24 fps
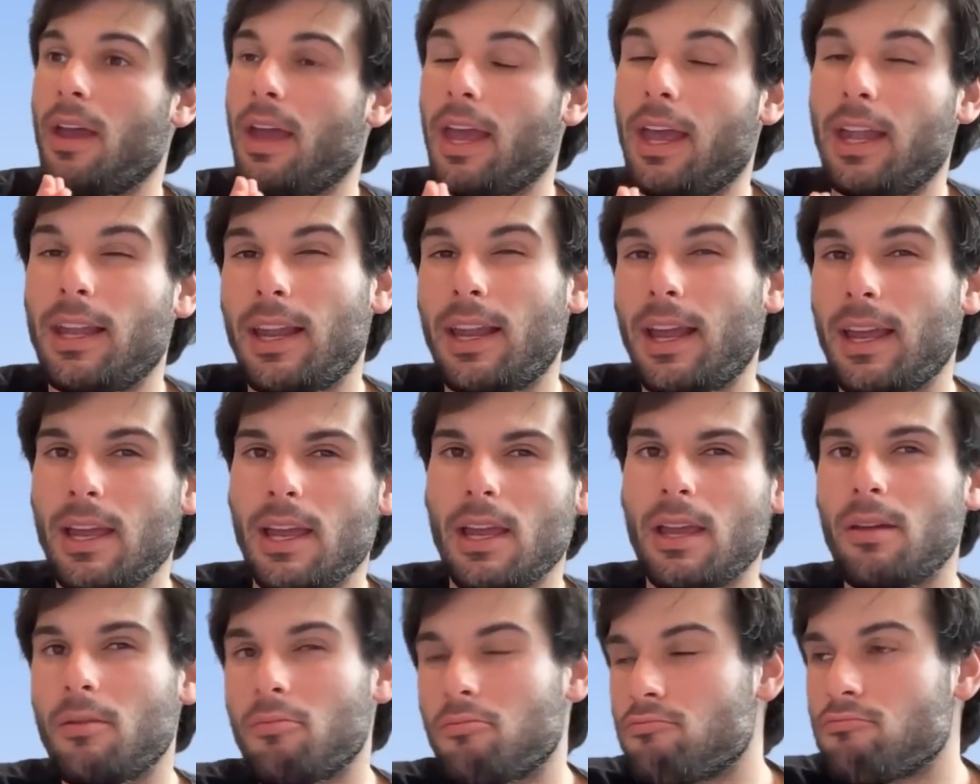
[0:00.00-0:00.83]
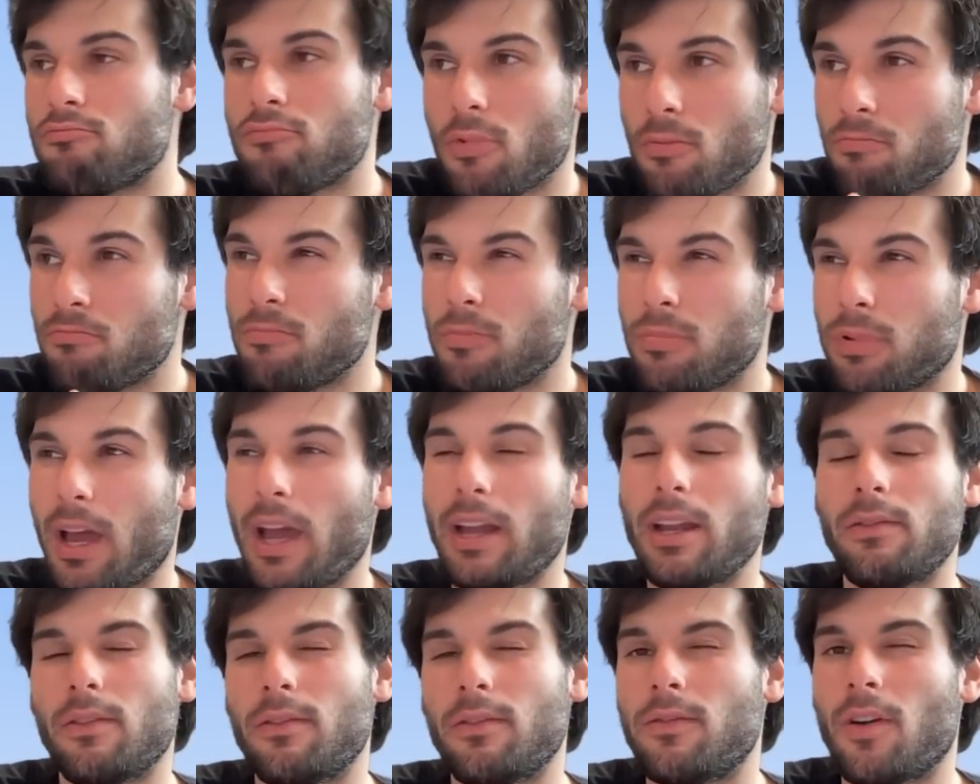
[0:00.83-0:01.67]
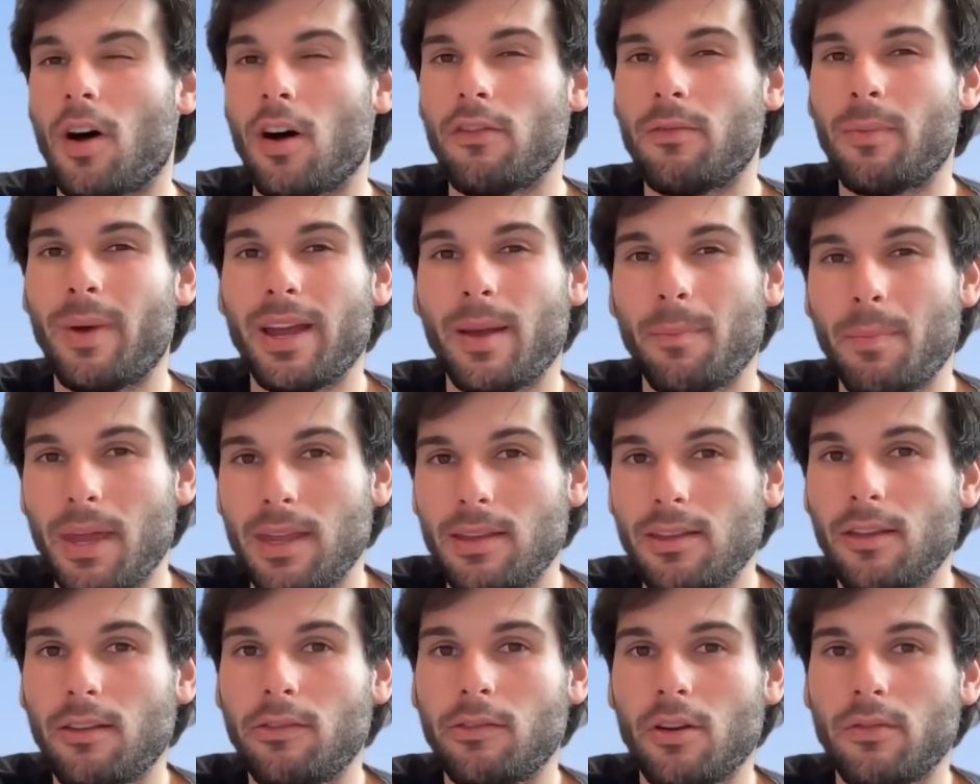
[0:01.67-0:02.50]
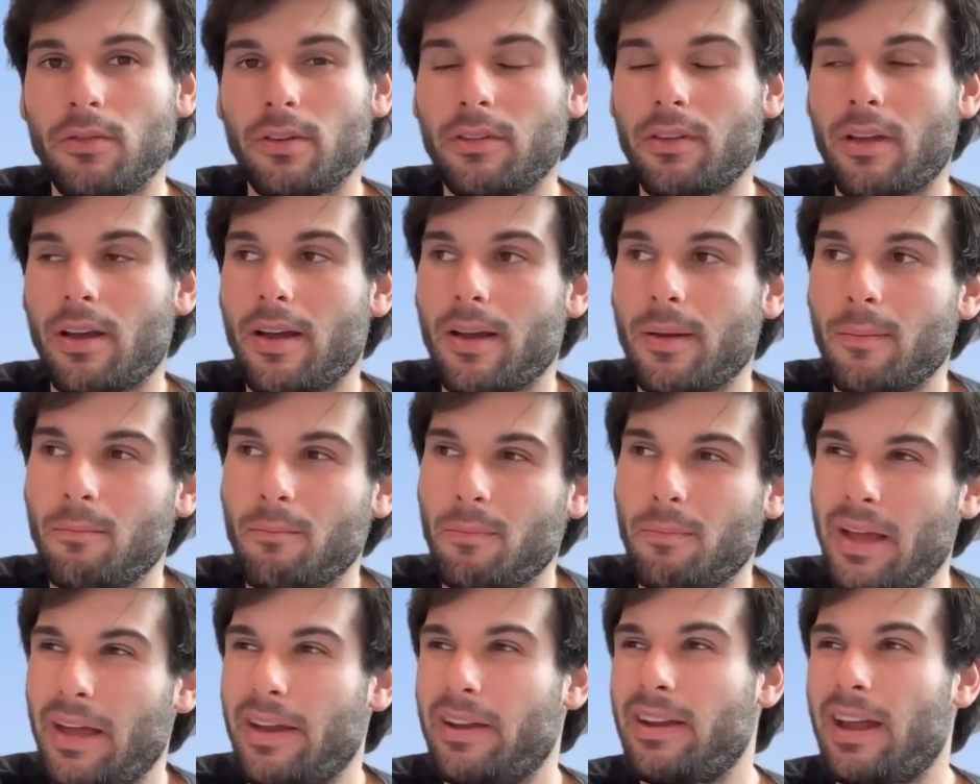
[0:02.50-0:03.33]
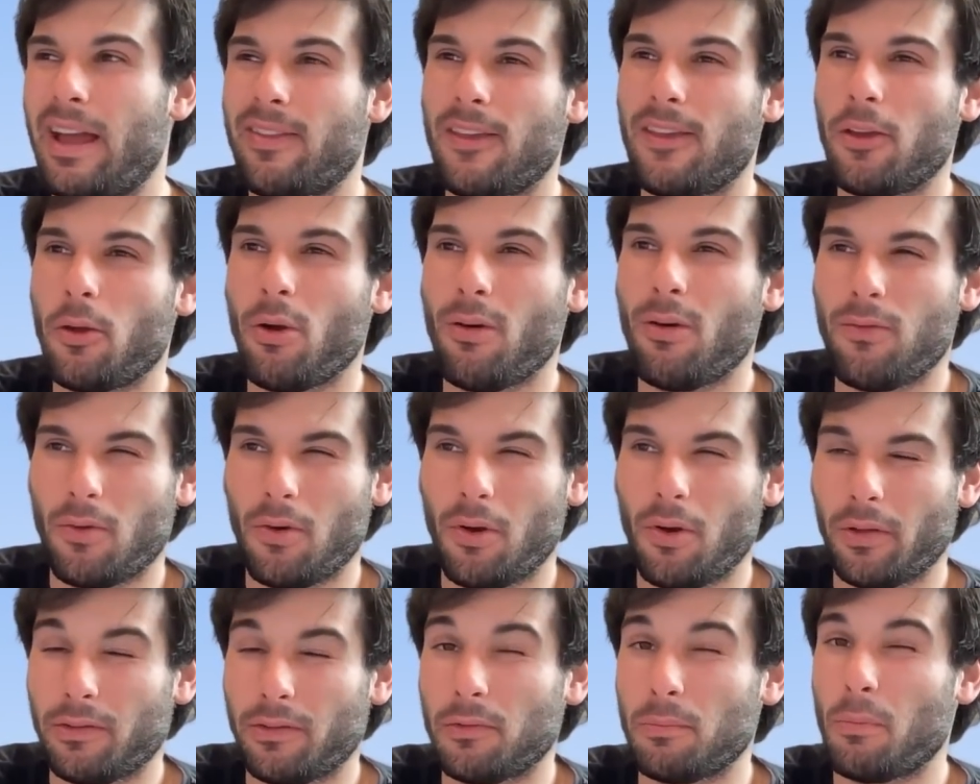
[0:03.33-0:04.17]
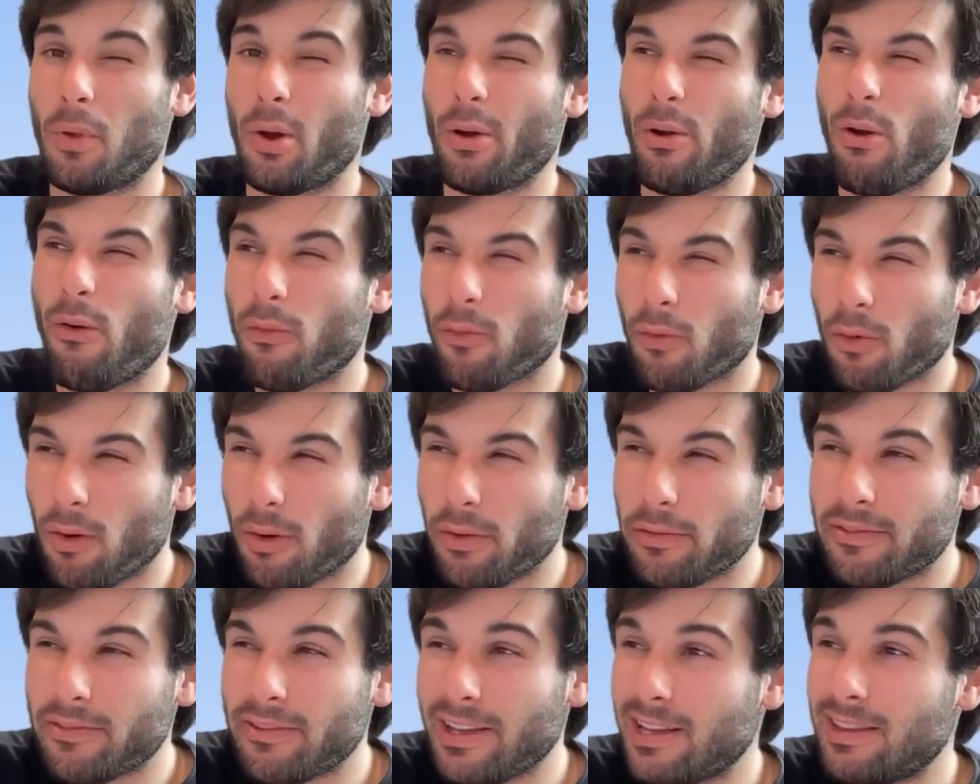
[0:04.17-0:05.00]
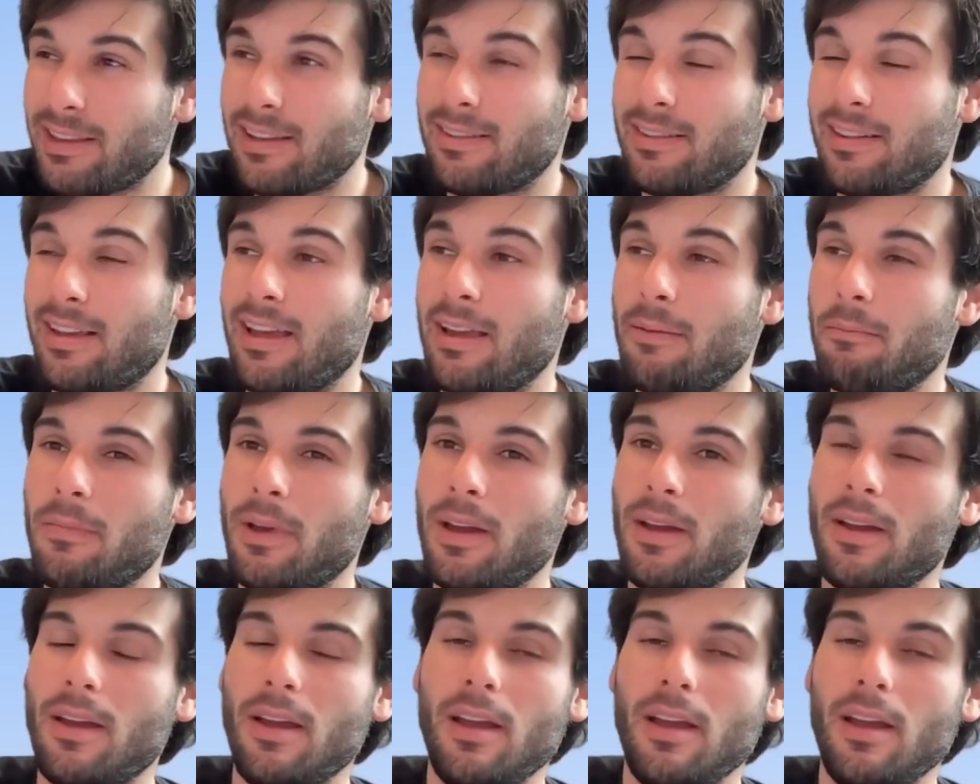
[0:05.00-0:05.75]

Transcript: and I kind of evolved my opinions over time, but I think overall it's overall stayed the same.